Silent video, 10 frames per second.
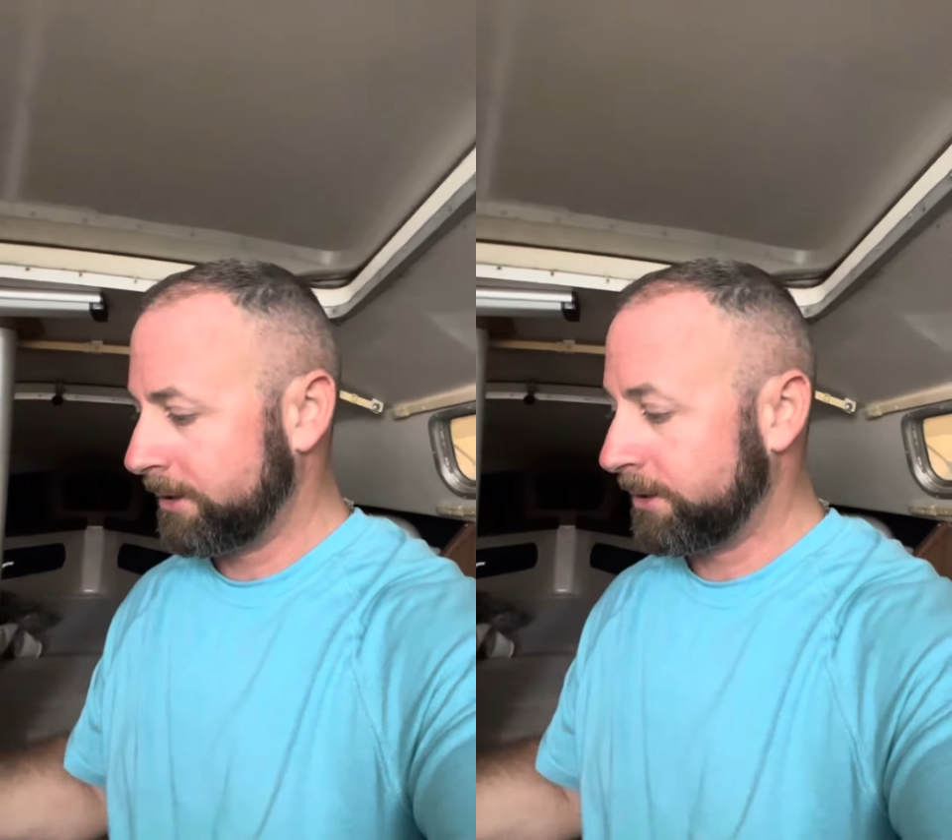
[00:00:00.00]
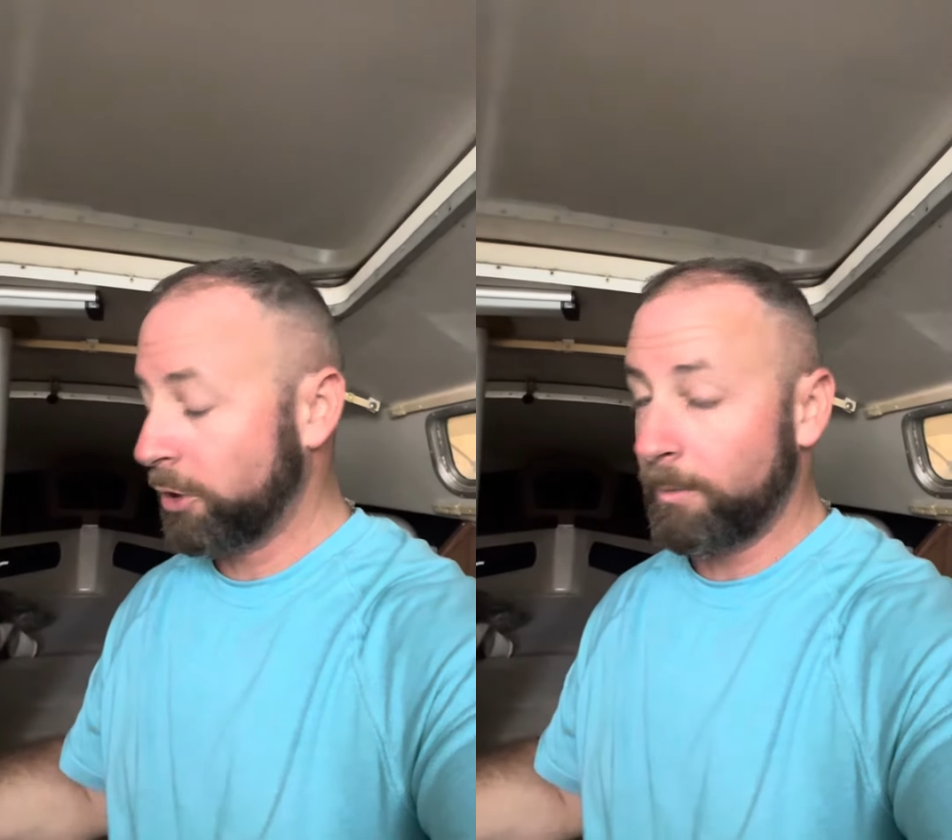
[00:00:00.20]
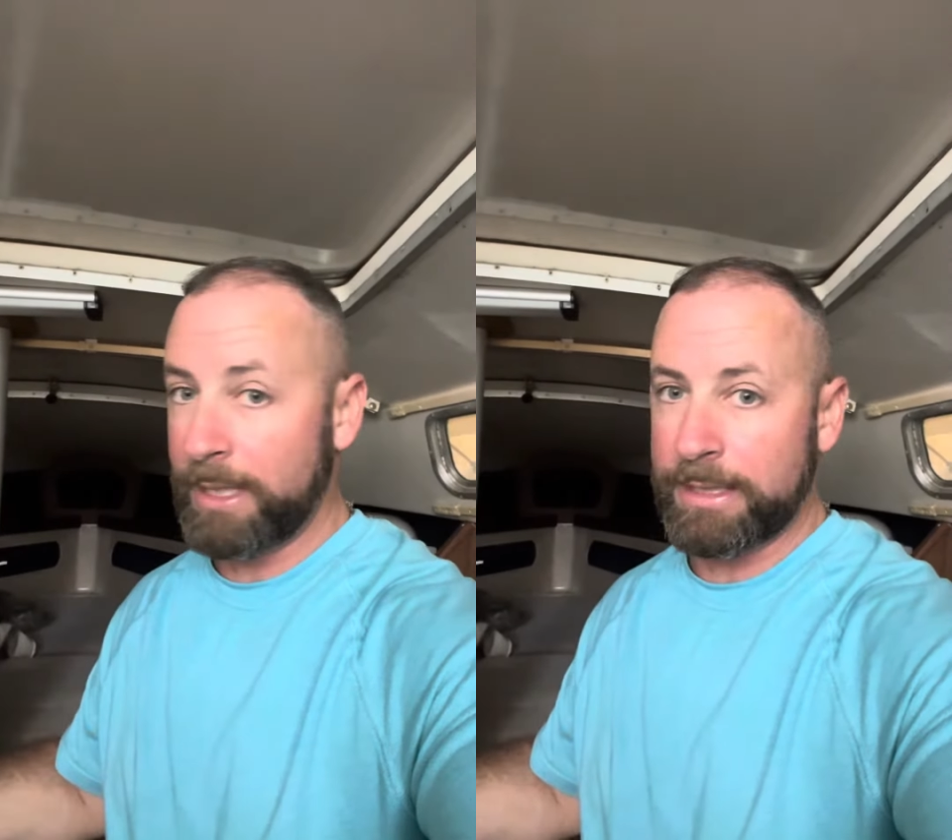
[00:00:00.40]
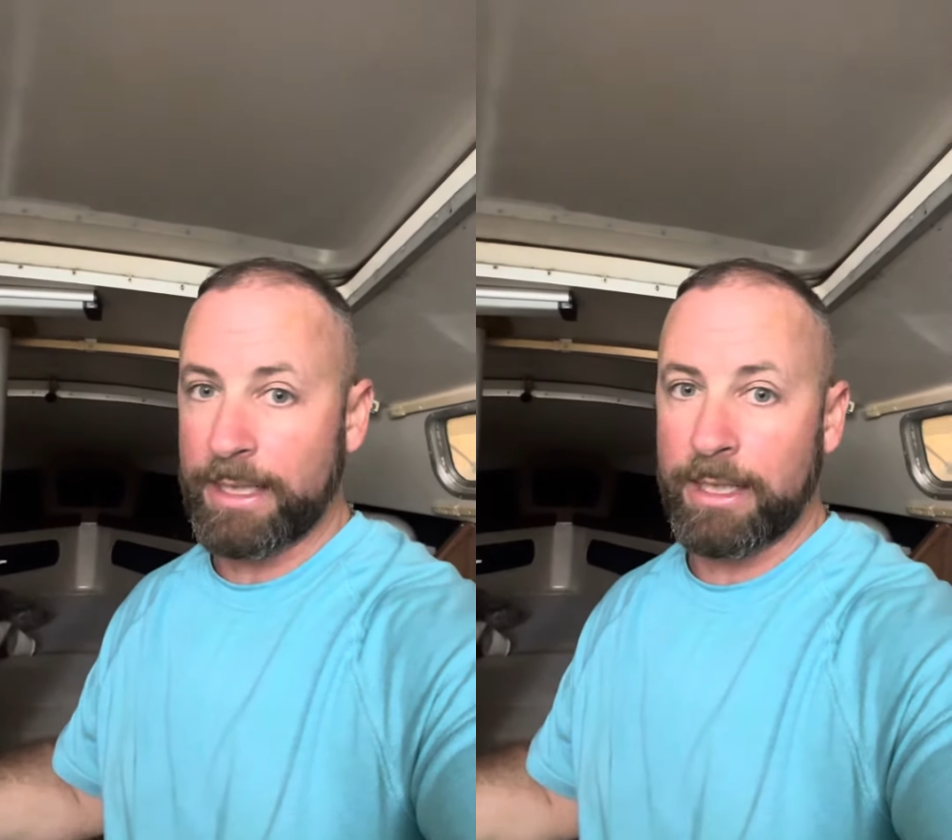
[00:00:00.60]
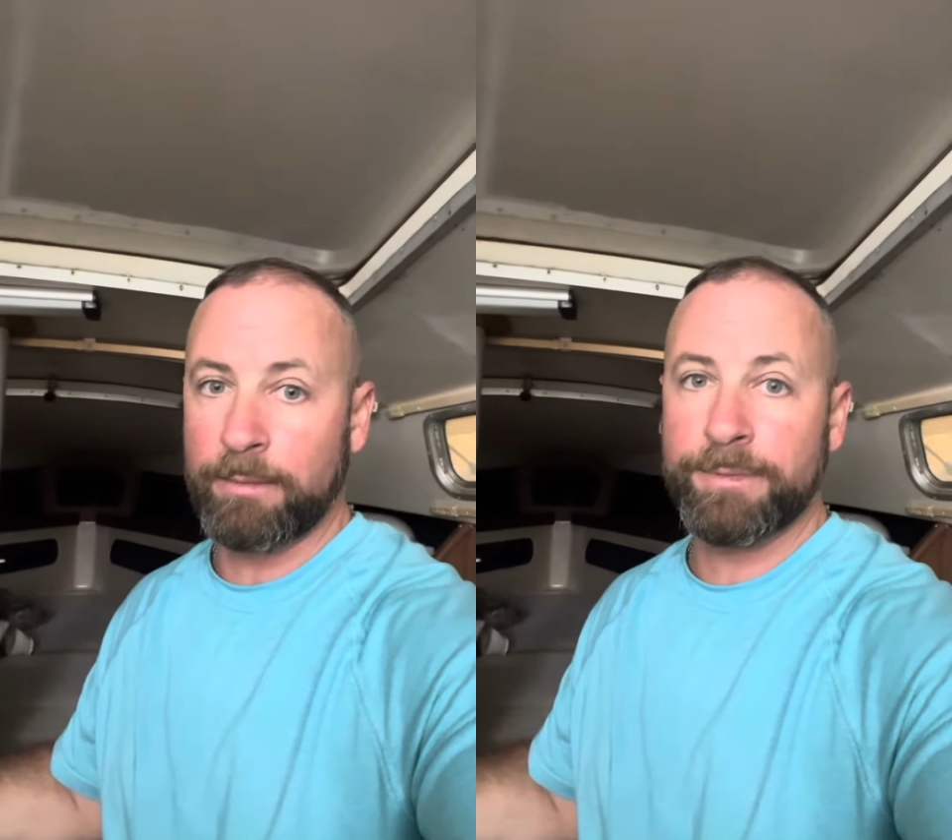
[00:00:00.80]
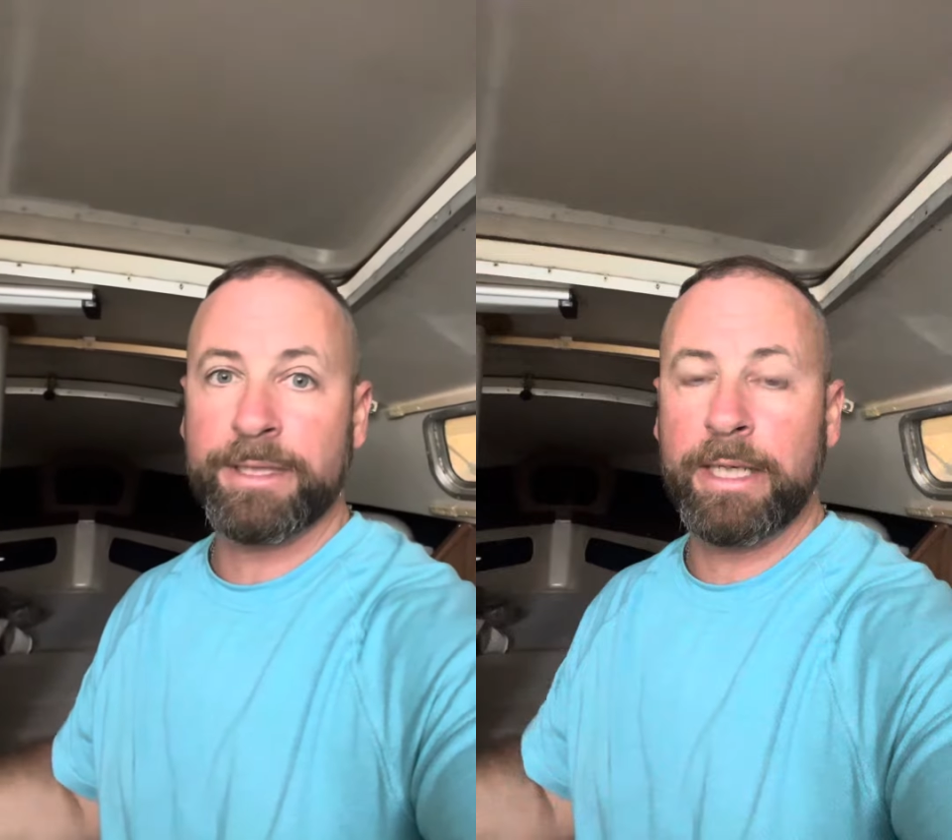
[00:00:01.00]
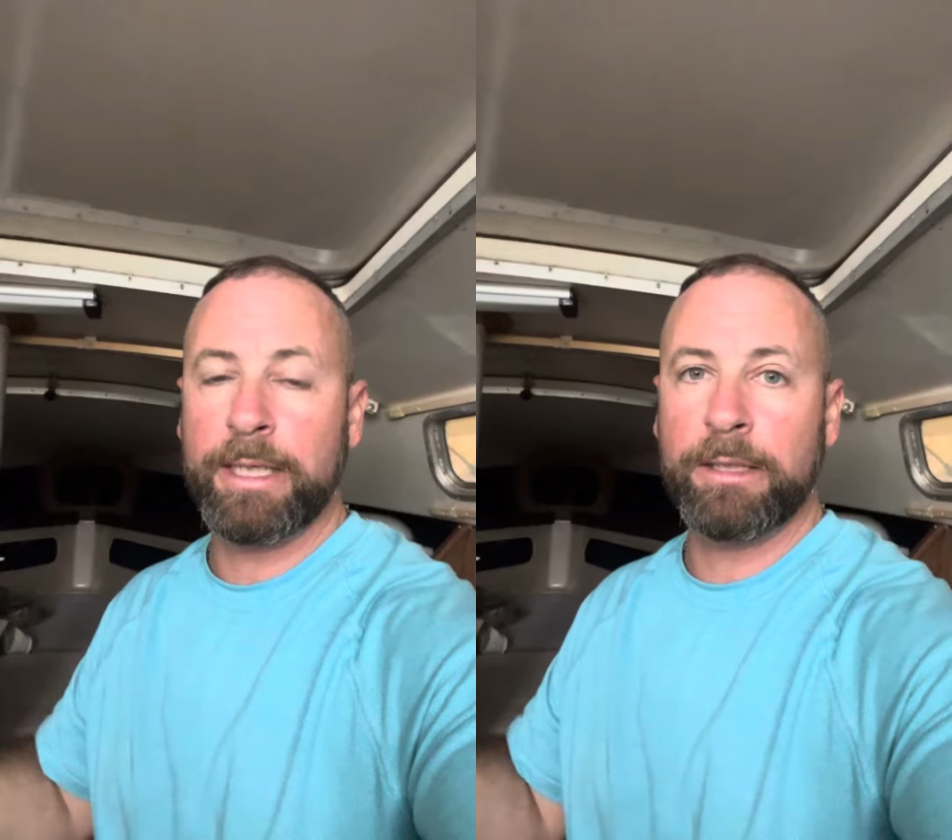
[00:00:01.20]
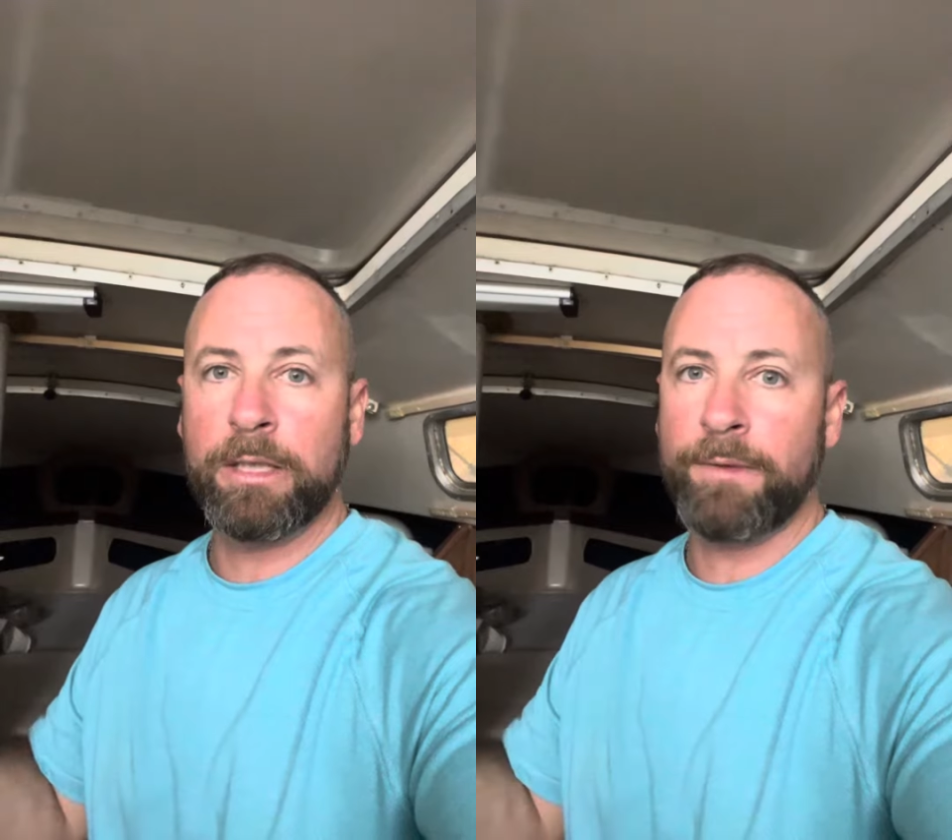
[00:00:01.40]
so many times
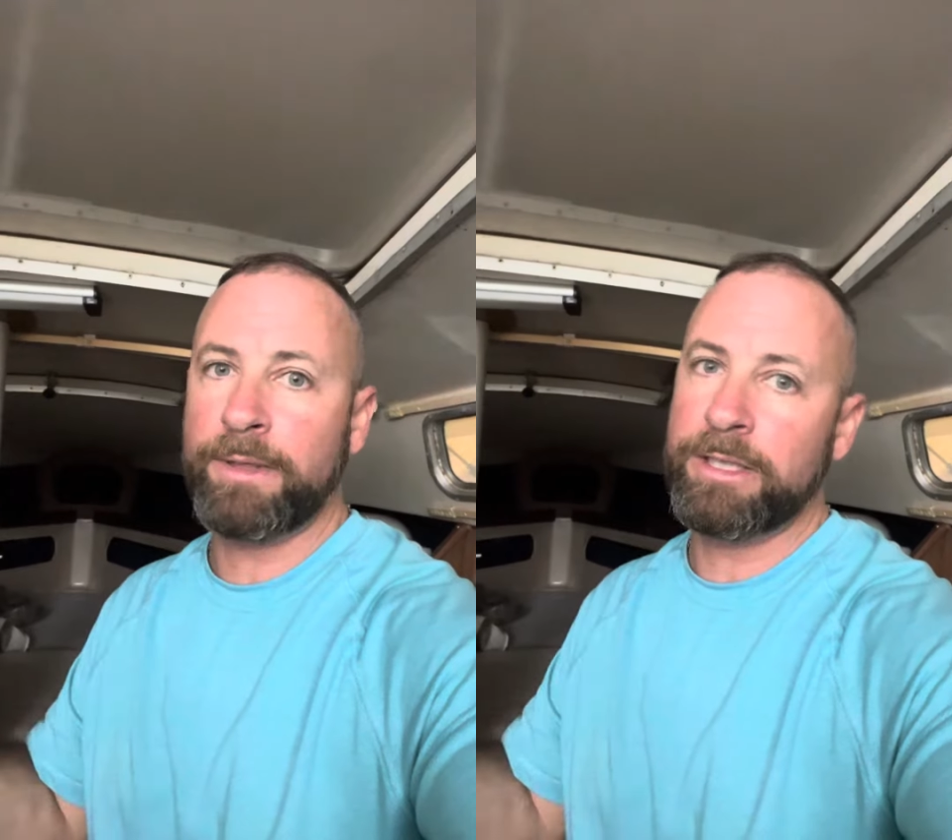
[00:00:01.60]
and nothing